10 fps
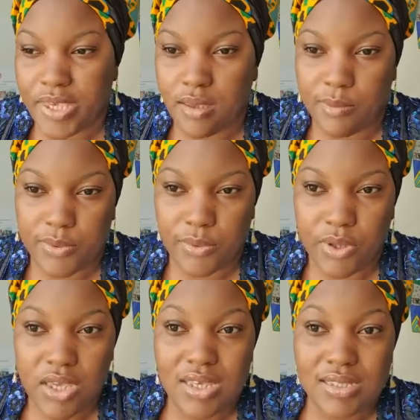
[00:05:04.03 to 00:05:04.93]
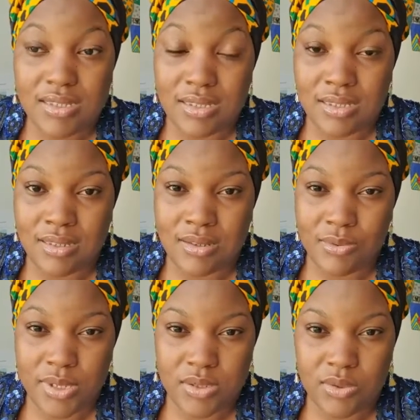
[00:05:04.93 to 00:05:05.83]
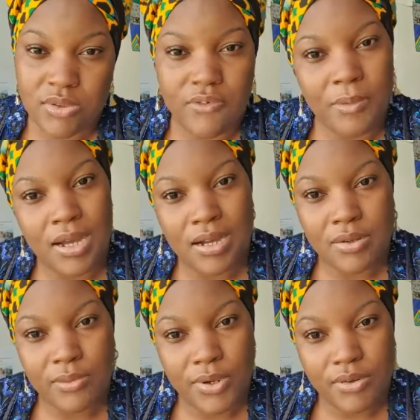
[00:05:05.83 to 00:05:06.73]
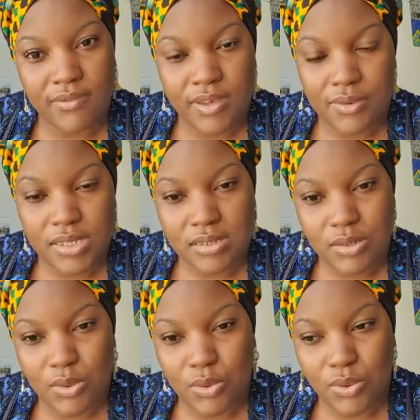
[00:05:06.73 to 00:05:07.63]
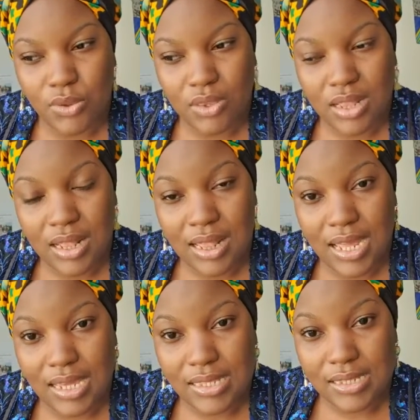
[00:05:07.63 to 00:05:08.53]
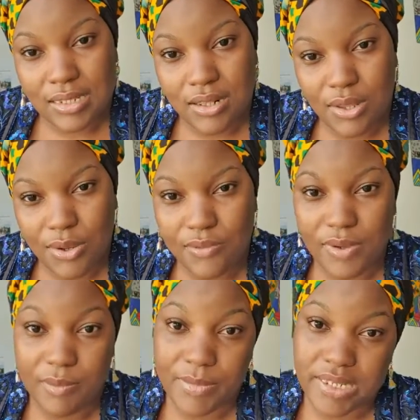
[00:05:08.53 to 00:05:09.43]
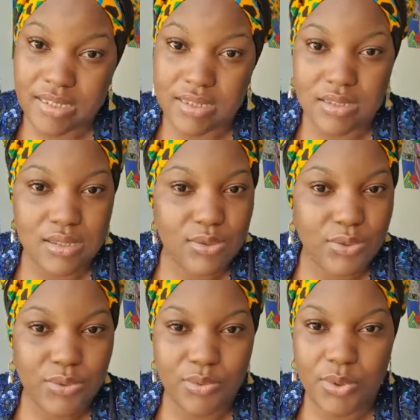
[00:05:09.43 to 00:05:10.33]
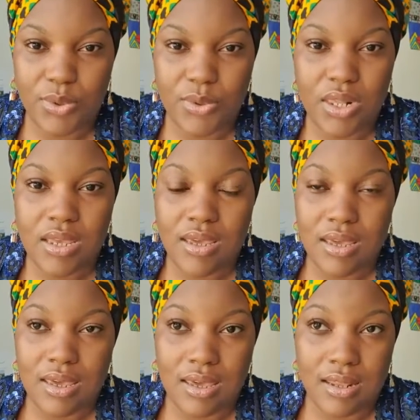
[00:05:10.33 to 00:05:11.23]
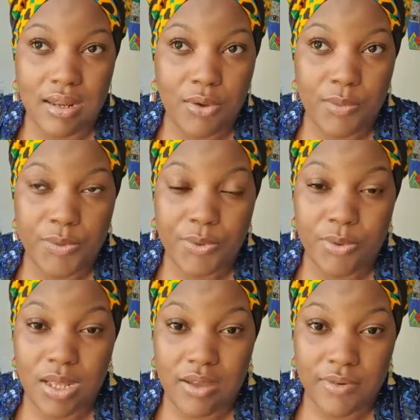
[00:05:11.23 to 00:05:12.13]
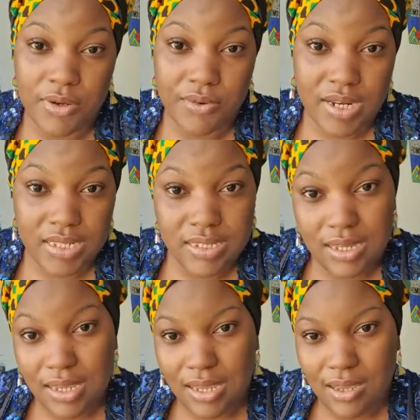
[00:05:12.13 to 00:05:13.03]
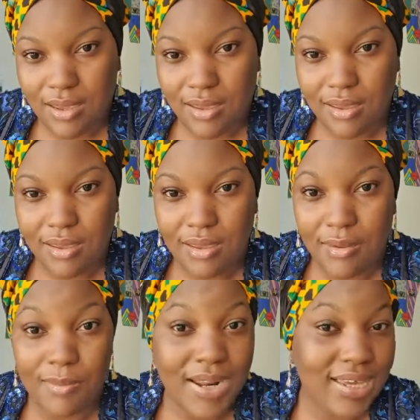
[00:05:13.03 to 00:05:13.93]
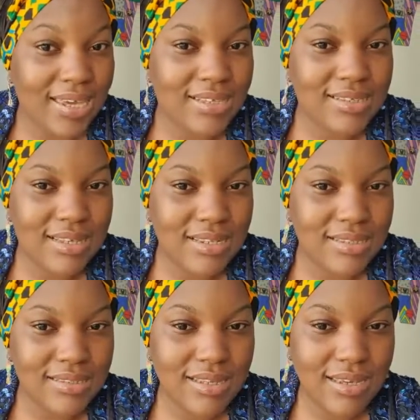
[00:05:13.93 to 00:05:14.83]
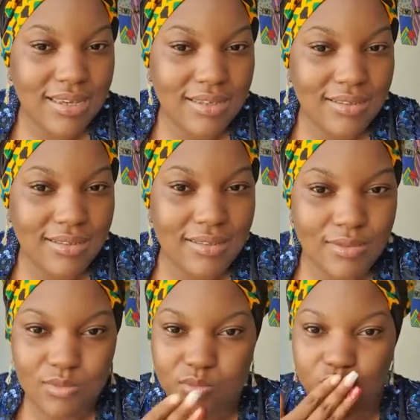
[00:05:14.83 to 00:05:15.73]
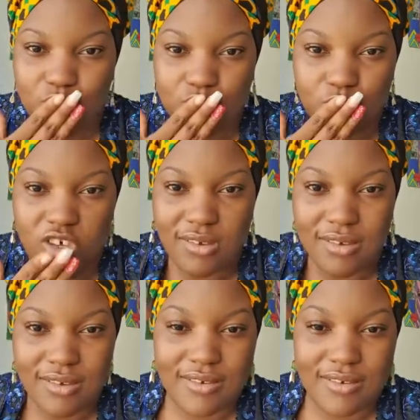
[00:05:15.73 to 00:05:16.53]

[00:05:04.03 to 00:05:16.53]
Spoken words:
be able to see the result of my hard work very soon. Light and love and blessings to you all, and I hope you'll have a great day, a Black Excellence Day. Mwah.